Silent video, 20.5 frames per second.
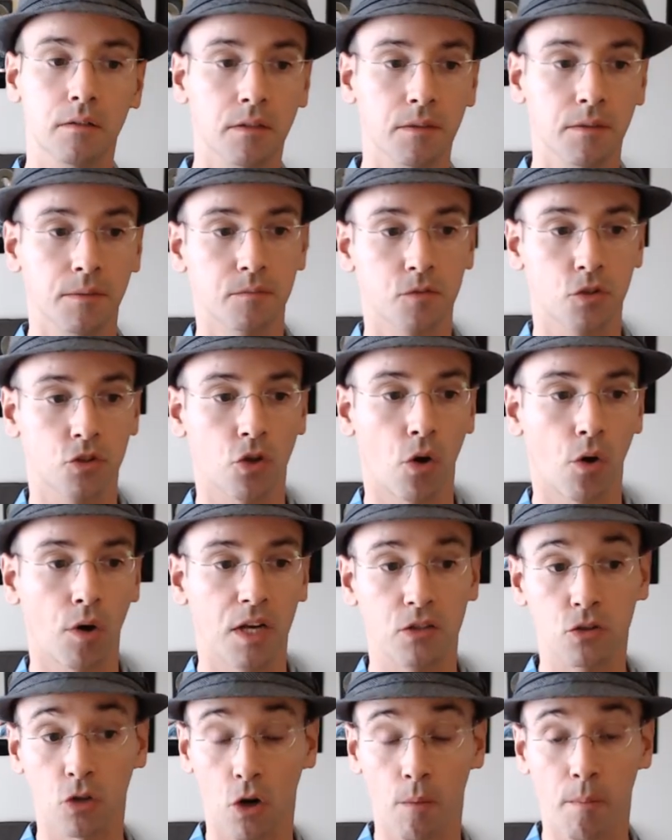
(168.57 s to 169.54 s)
So
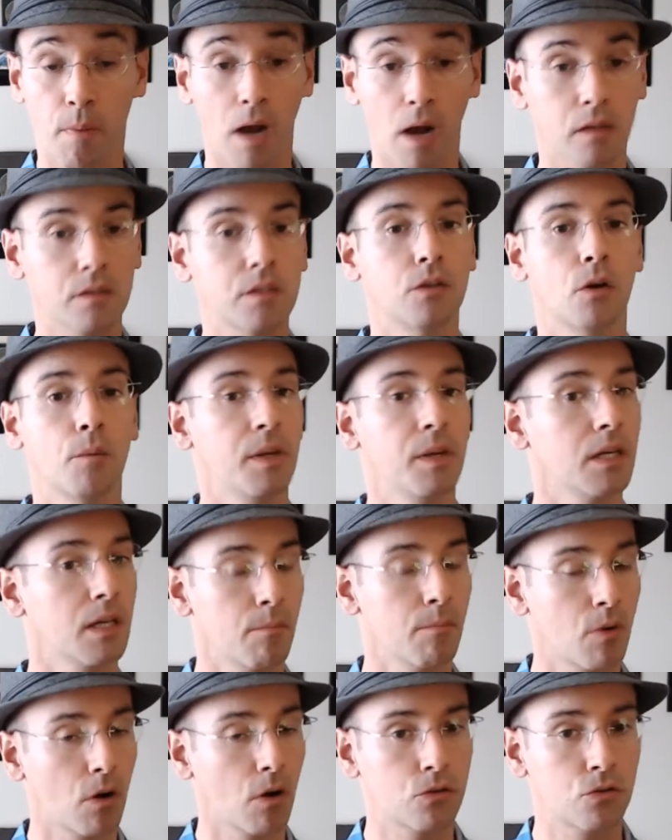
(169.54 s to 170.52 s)
it's all about, you know, being
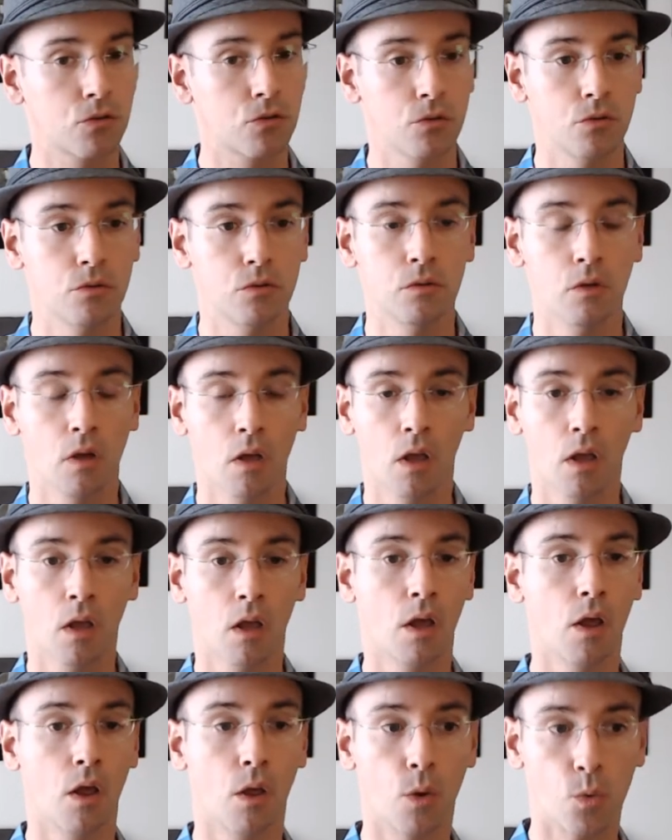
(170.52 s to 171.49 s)
able to
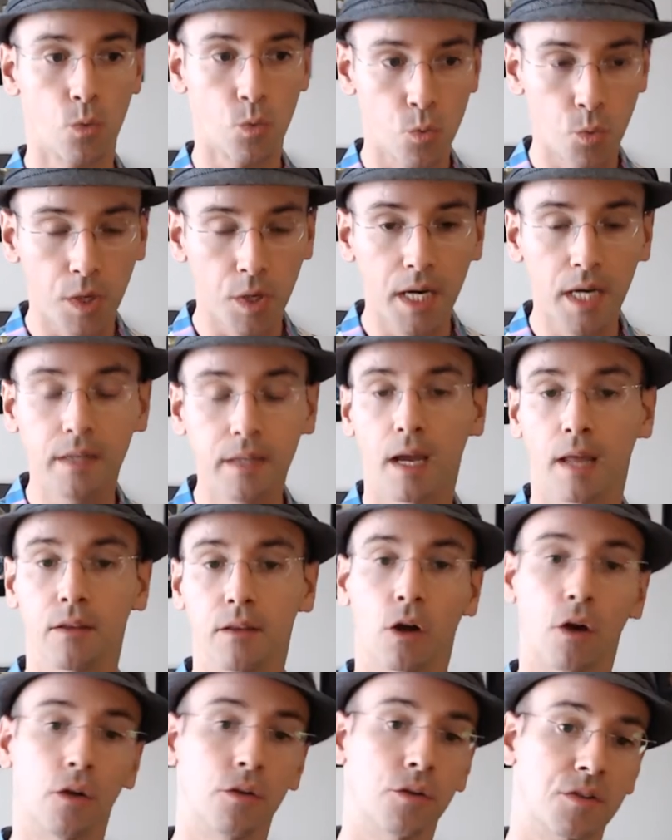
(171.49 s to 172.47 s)
read
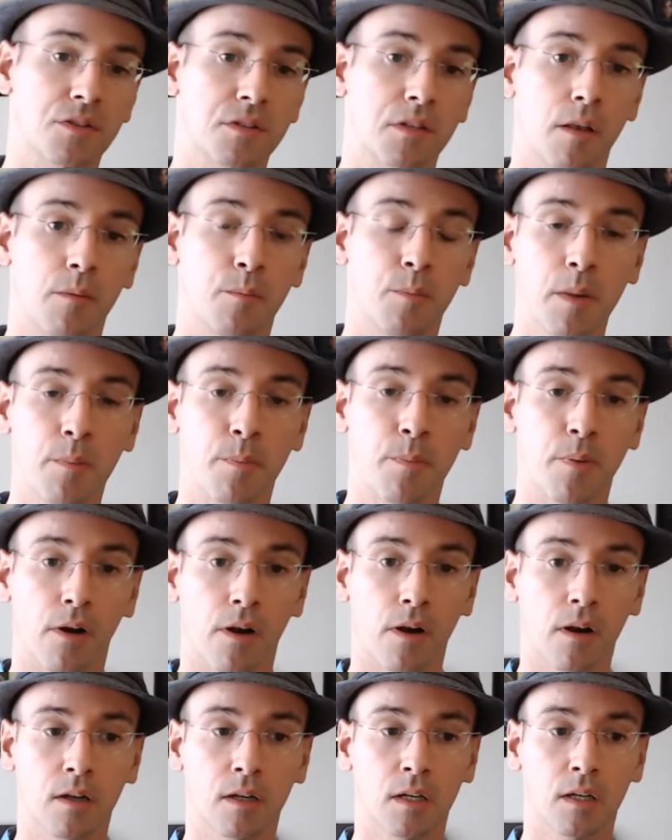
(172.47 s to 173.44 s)
and understand
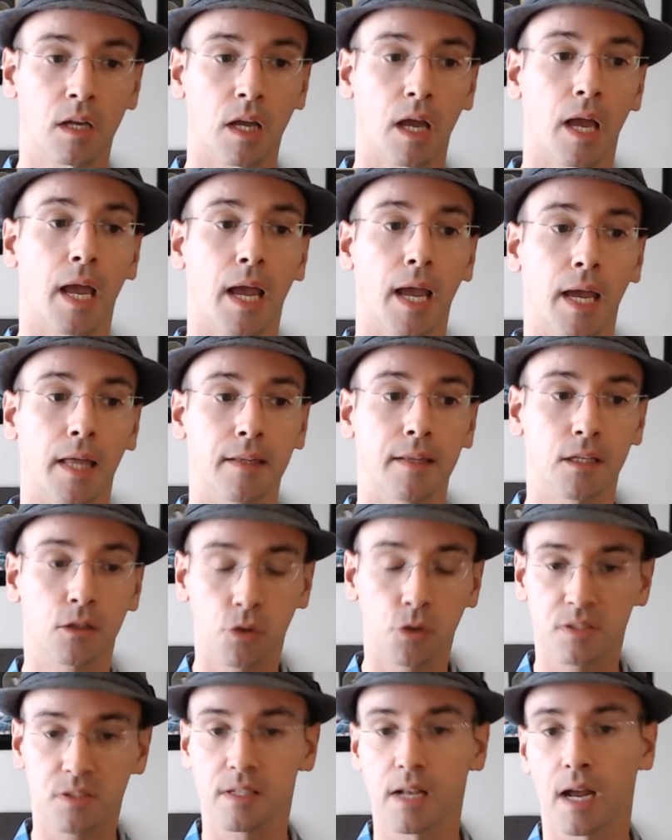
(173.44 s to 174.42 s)
people. And it
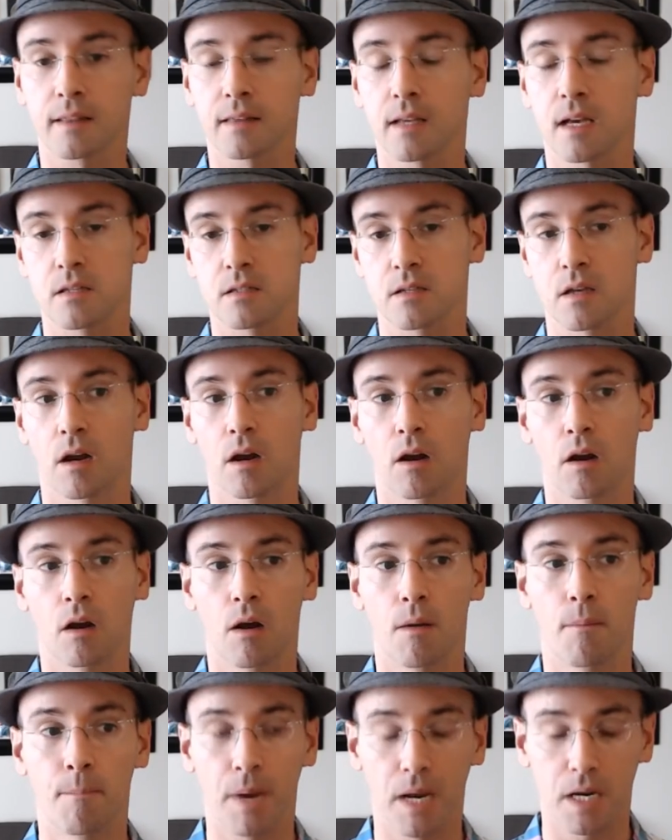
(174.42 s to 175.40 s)
looks like there's
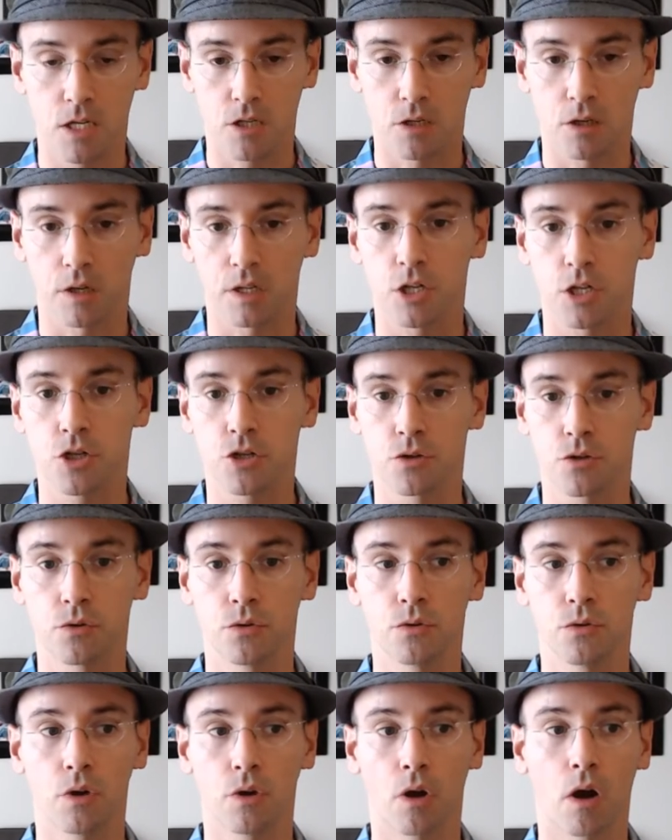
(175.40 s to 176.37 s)
a major
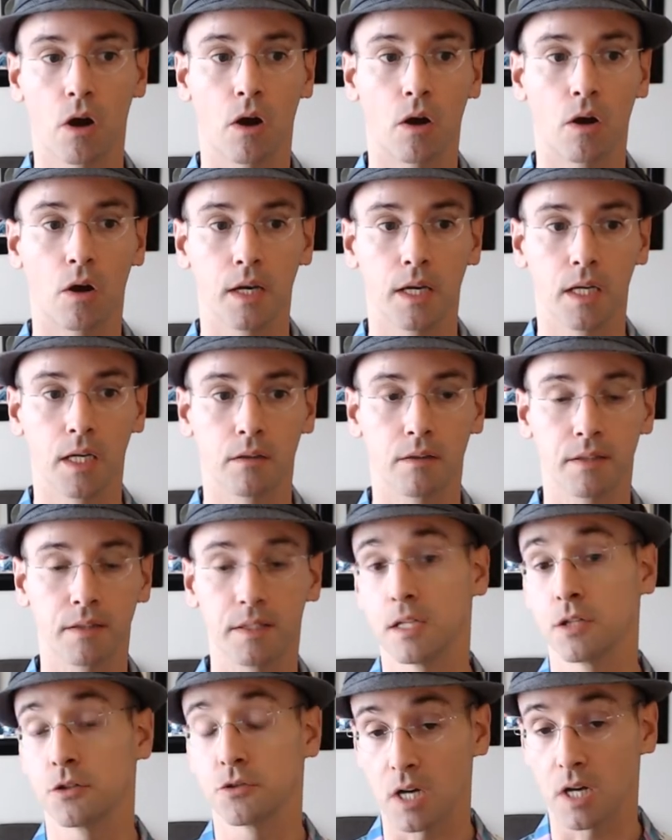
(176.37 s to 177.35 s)
issue in the
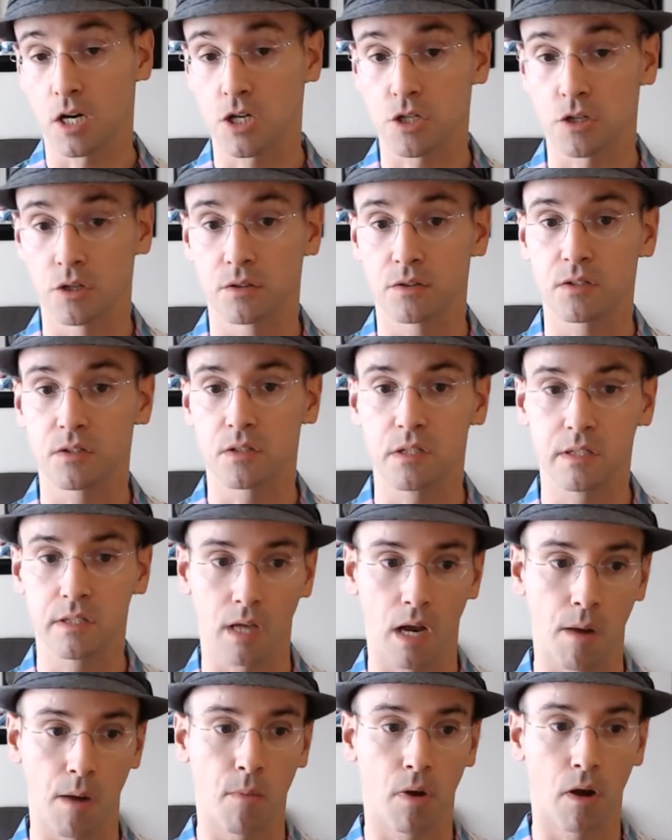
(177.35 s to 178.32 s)
education
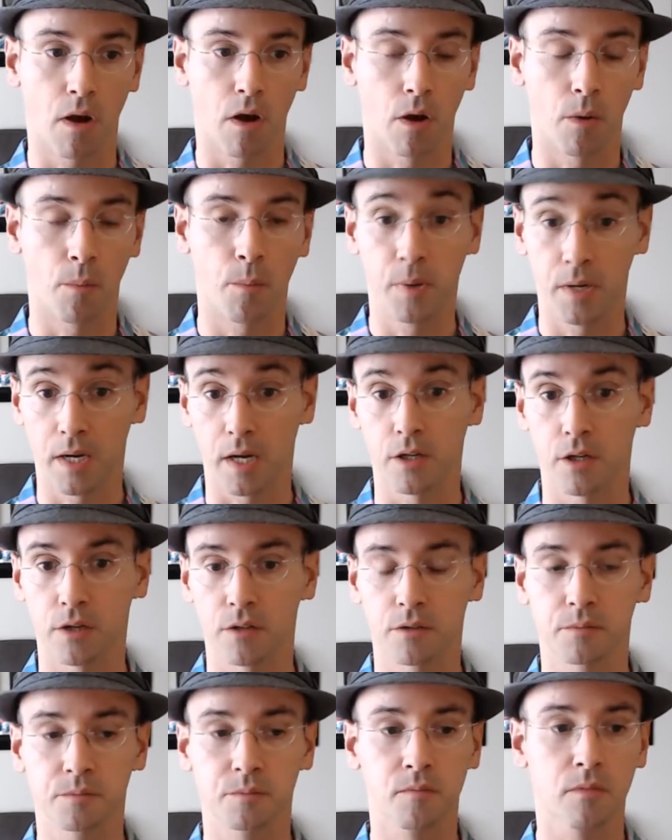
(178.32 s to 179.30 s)
system, period.
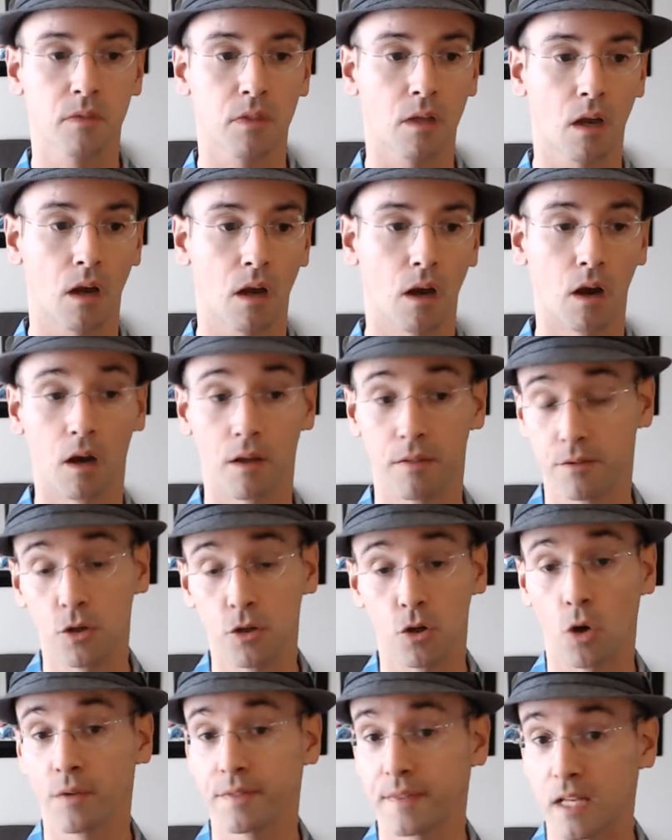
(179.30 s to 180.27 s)
You
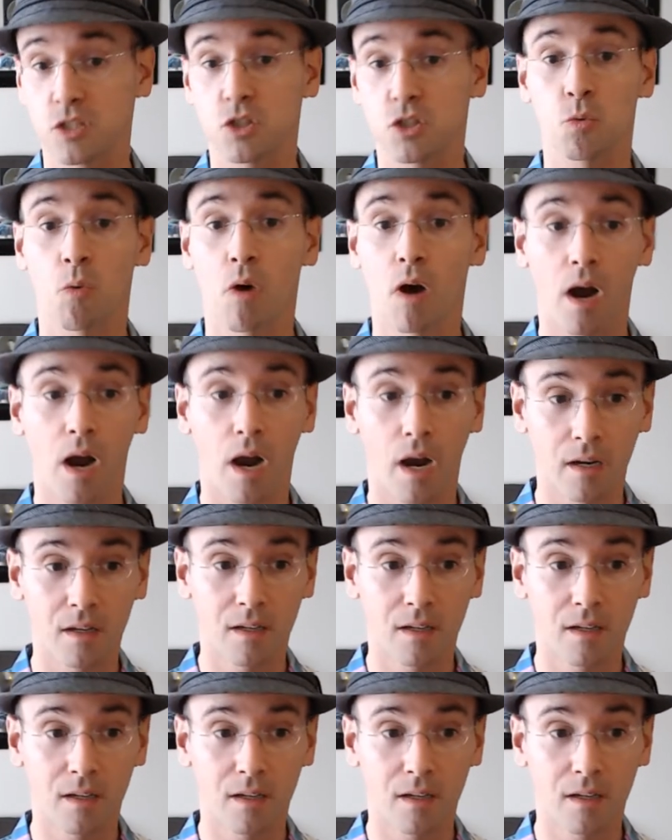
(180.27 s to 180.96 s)
know, that's why